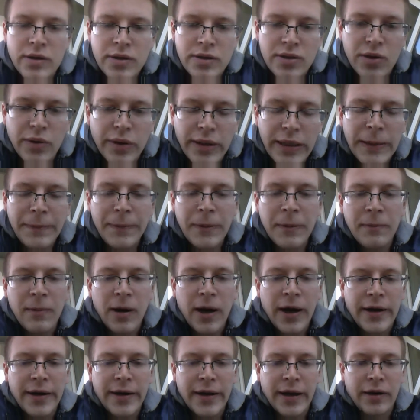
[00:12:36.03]
So keep in
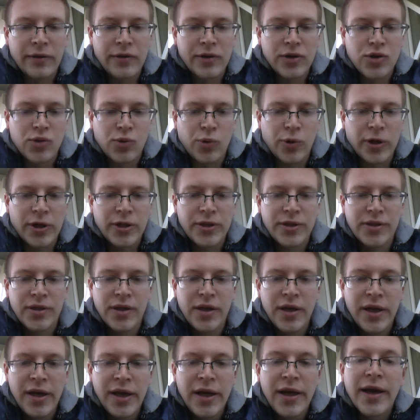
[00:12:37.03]
mind how this works,
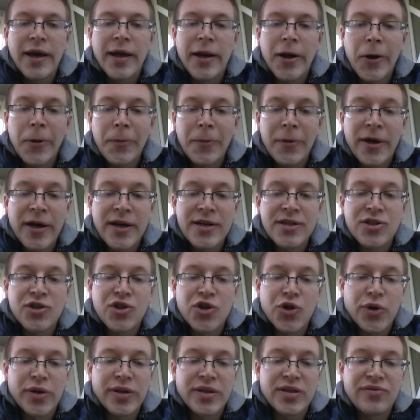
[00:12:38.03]
and I hope you guys
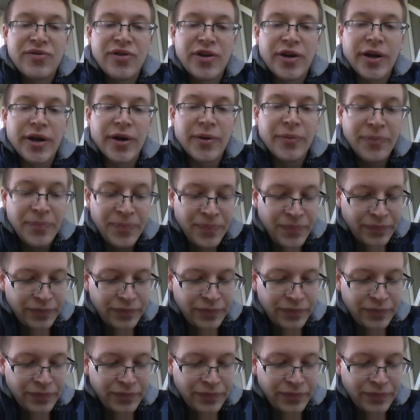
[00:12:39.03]
enjoyed this video.